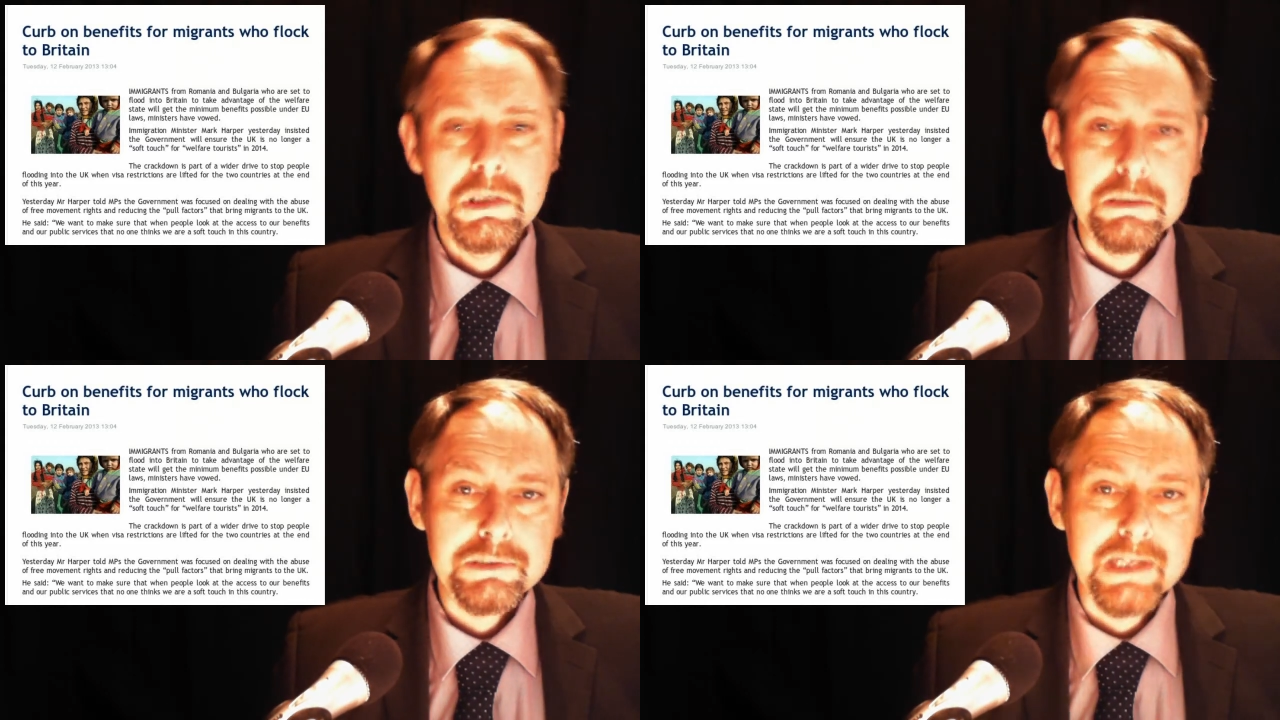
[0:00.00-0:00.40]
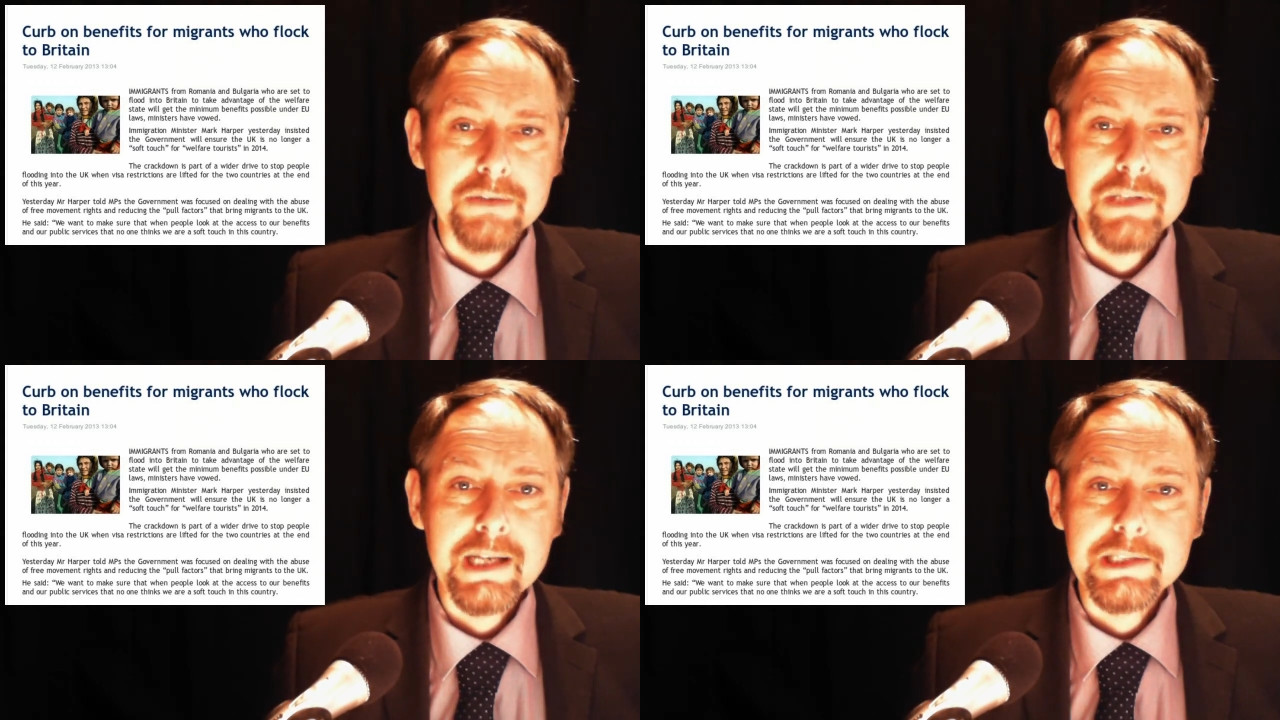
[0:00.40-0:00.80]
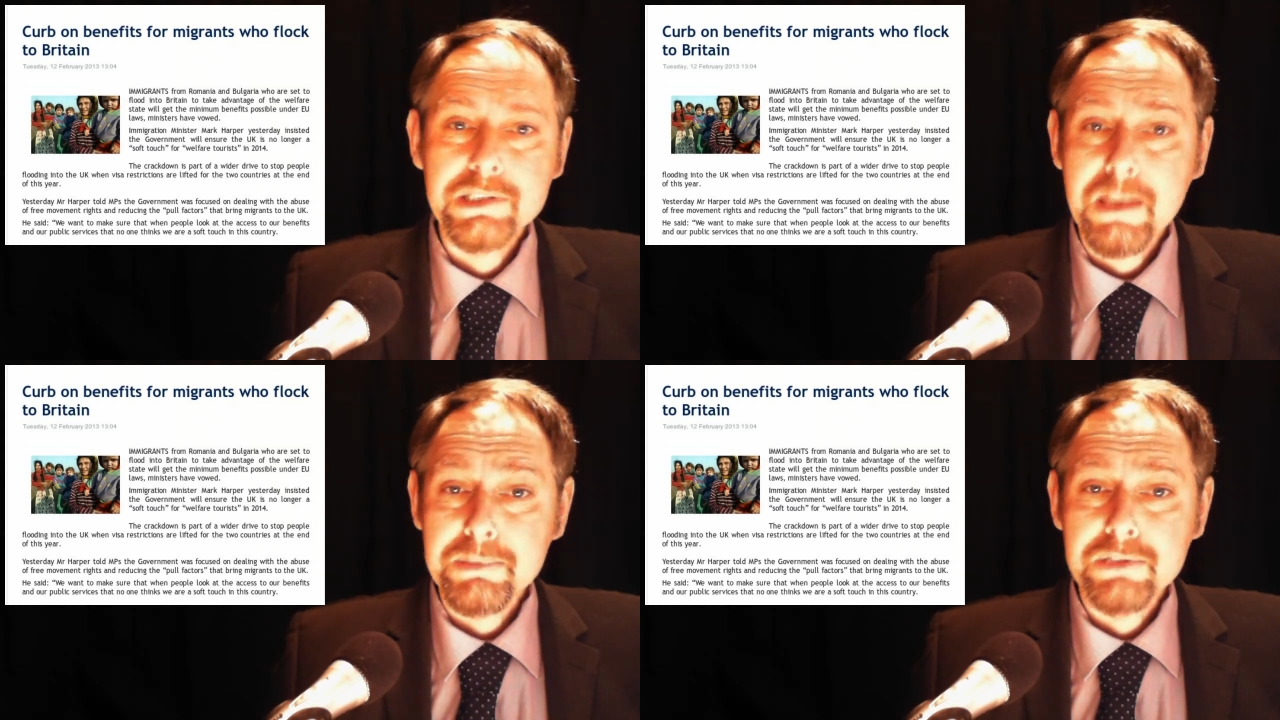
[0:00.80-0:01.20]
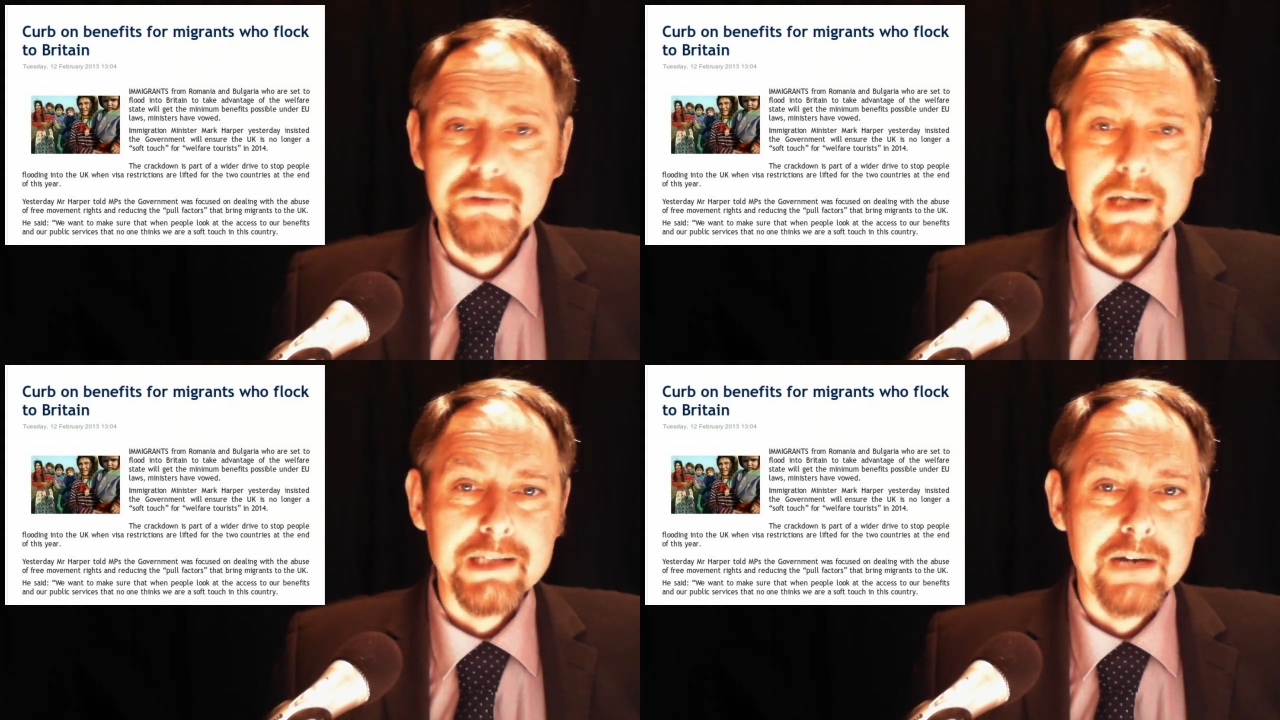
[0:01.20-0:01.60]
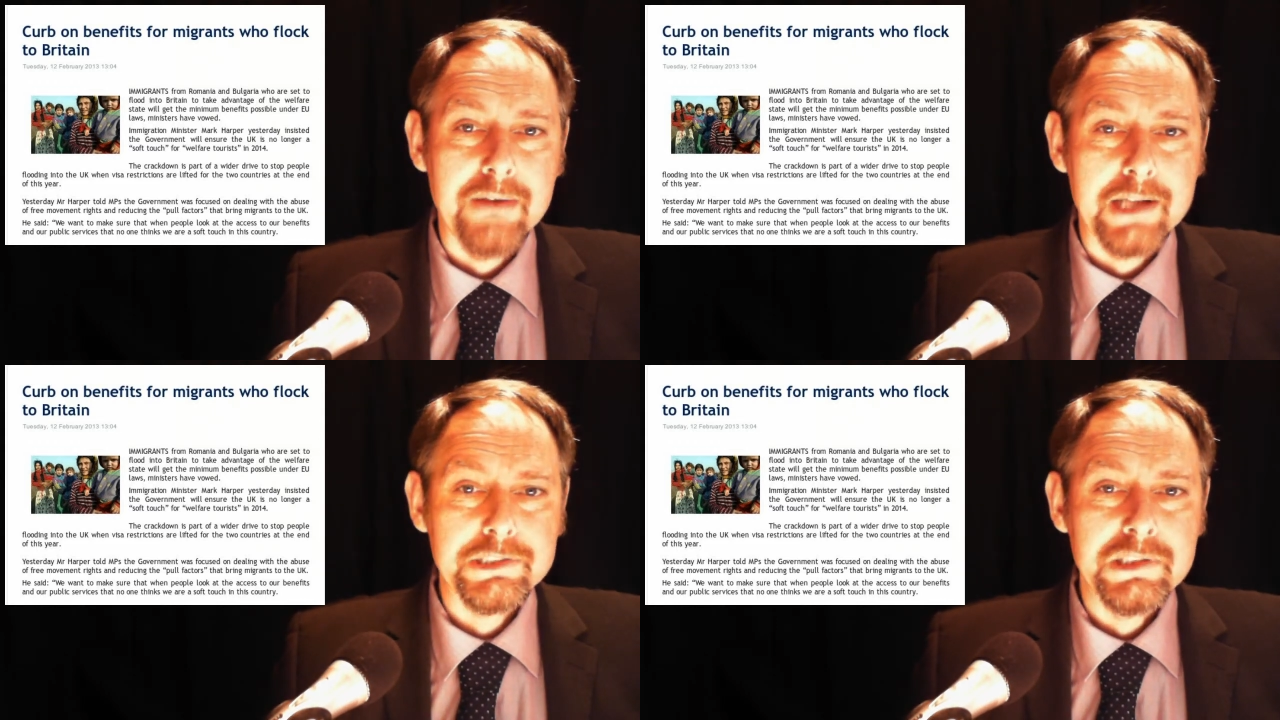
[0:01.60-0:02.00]
Well, sounds like a step in the right
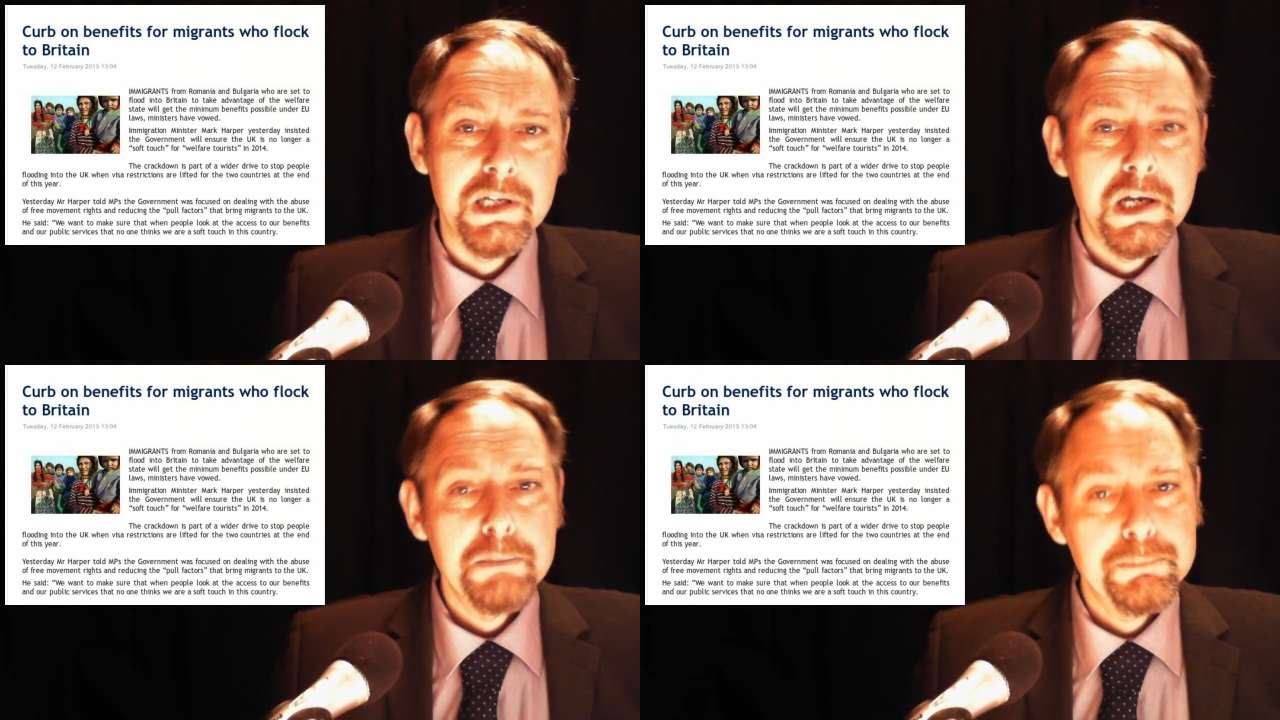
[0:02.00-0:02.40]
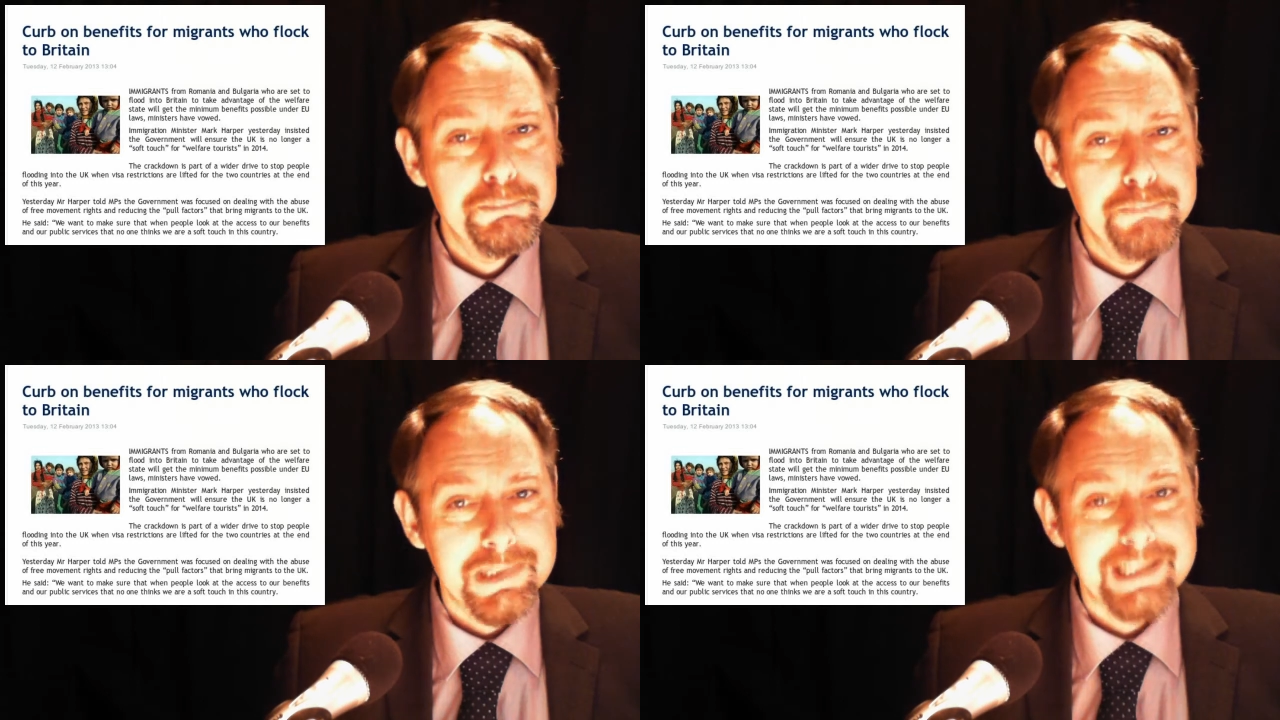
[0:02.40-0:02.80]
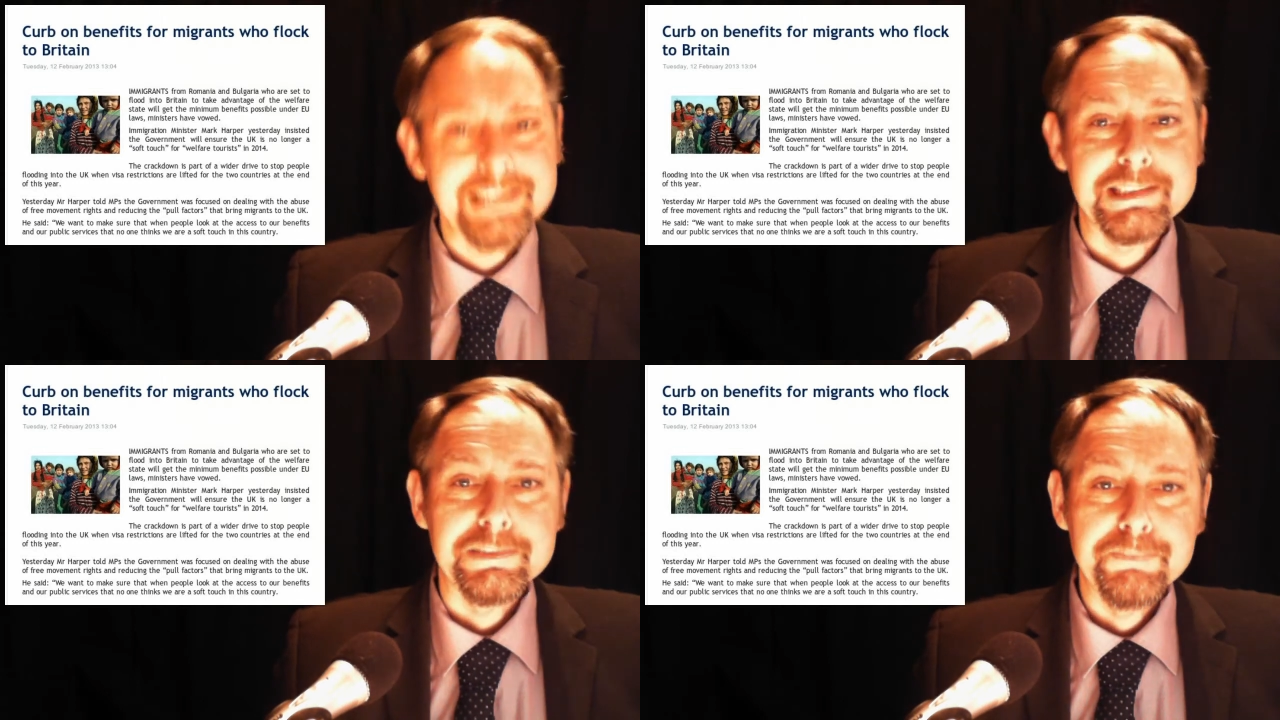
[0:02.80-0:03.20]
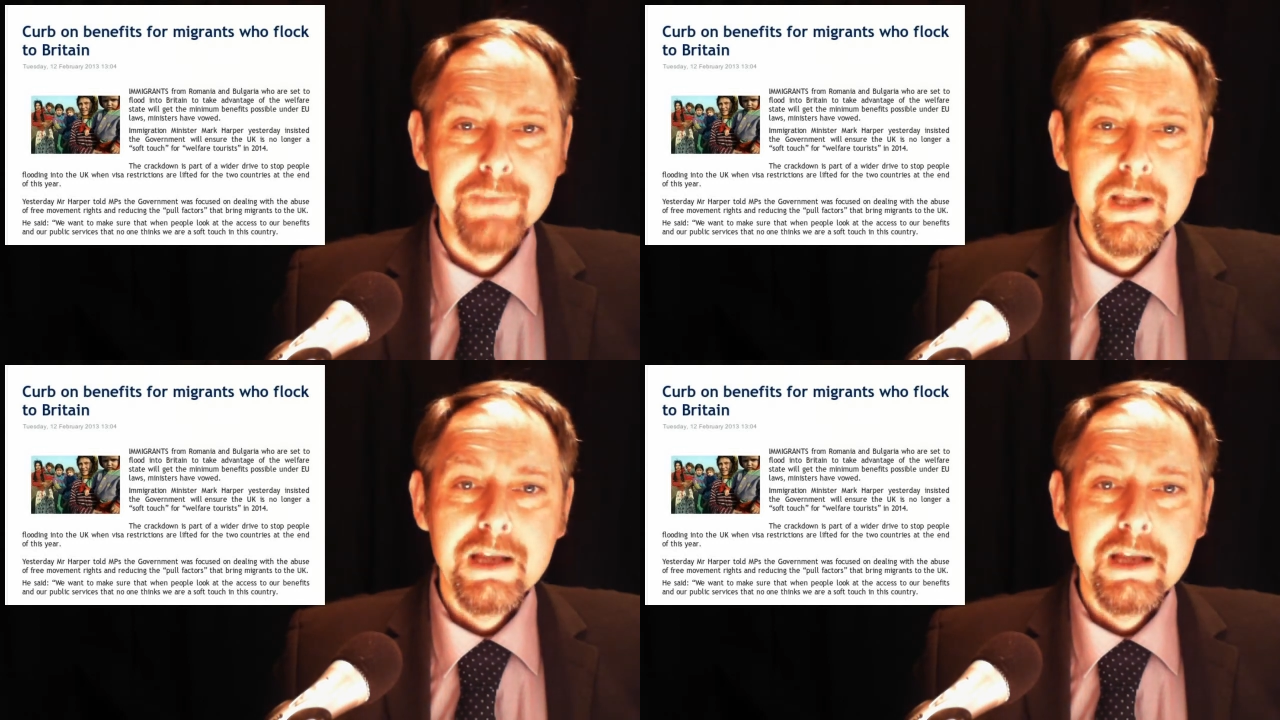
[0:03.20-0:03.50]
direction, but it isn't.